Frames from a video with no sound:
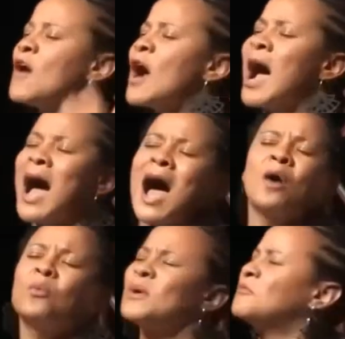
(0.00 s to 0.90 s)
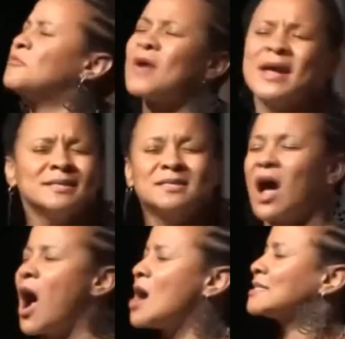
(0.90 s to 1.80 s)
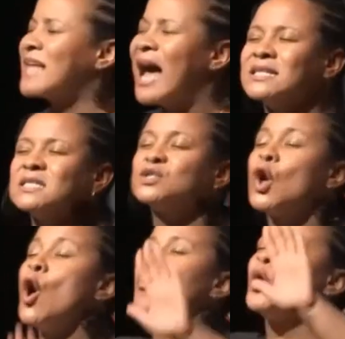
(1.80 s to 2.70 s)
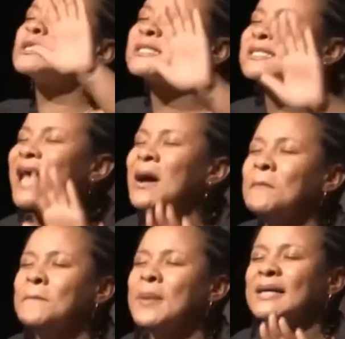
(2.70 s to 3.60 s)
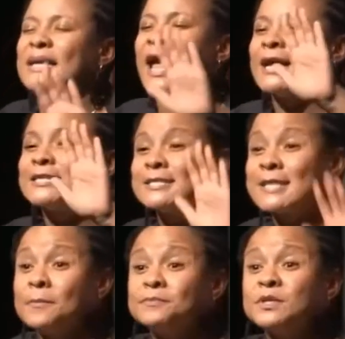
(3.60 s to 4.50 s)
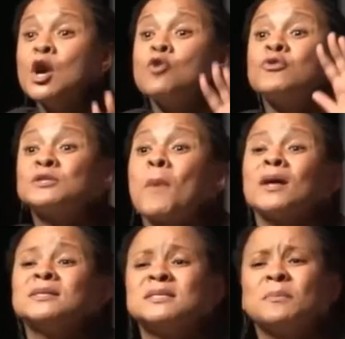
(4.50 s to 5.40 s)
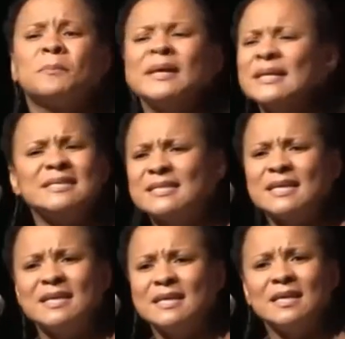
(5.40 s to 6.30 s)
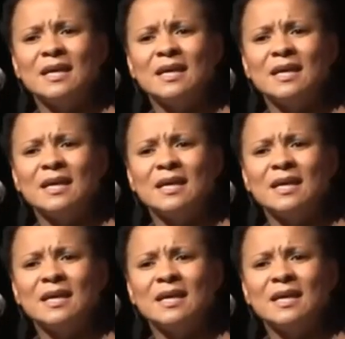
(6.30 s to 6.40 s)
for how we've raised our sons? Will somebody accept responsibility?